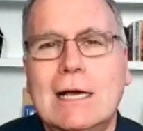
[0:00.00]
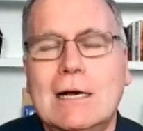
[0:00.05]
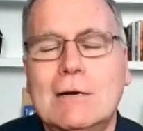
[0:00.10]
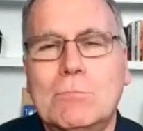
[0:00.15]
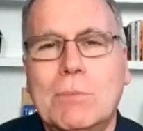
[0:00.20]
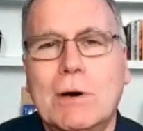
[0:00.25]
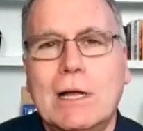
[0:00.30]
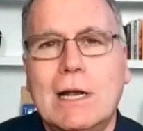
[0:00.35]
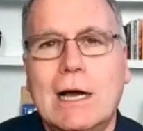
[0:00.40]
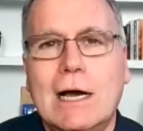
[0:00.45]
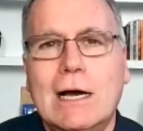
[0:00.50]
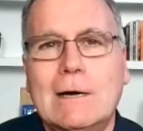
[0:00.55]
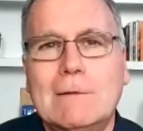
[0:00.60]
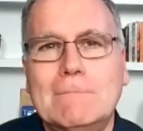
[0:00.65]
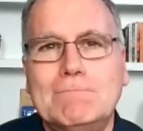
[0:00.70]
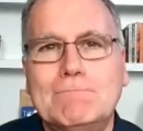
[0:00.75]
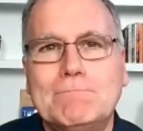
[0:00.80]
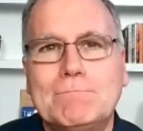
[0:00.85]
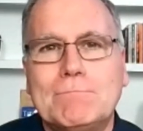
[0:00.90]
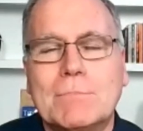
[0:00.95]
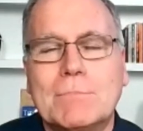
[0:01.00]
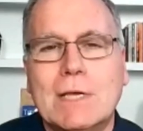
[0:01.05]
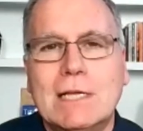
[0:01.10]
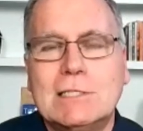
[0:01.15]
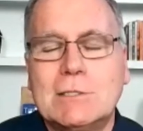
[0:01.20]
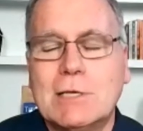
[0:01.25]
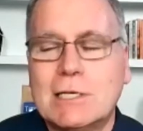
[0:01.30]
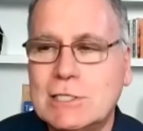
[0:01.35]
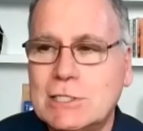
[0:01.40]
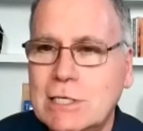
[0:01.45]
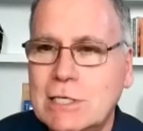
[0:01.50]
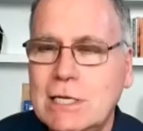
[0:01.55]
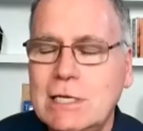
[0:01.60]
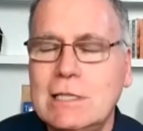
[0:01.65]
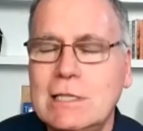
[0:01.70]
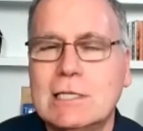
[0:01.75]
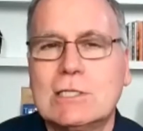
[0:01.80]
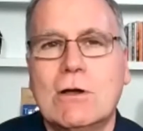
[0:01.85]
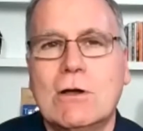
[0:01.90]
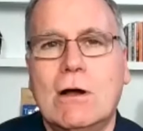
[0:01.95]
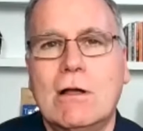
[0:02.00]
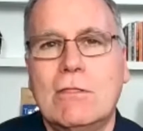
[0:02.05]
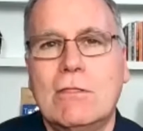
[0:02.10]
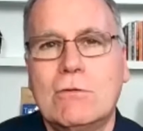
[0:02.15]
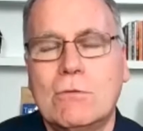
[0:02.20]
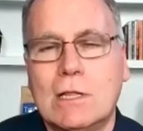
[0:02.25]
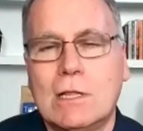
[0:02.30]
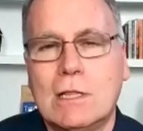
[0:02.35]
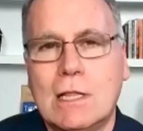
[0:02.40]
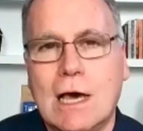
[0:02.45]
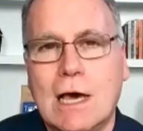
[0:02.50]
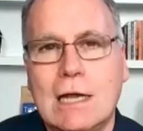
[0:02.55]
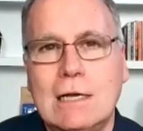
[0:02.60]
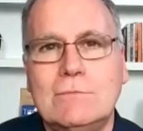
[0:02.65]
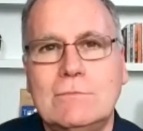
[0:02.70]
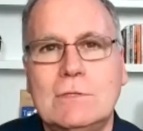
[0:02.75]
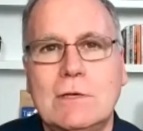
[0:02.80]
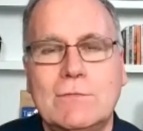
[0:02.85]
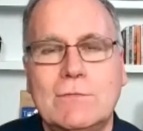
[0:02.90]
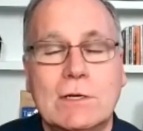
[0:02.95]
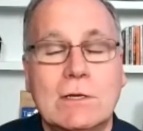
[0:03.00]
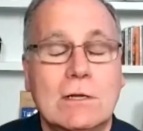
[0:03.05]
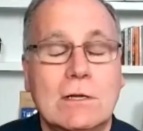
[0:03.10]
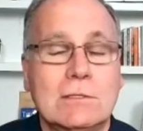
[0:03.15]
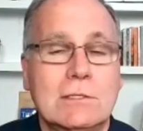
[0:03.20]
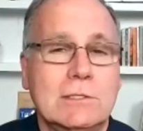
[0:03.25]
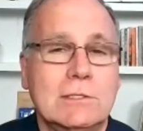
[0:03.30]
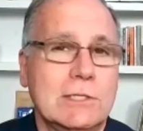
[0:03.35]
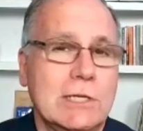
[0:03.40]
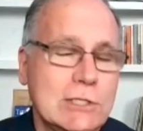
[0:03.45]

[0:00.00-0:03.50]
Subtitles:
But it's a city that's gone through a lot of difficulties,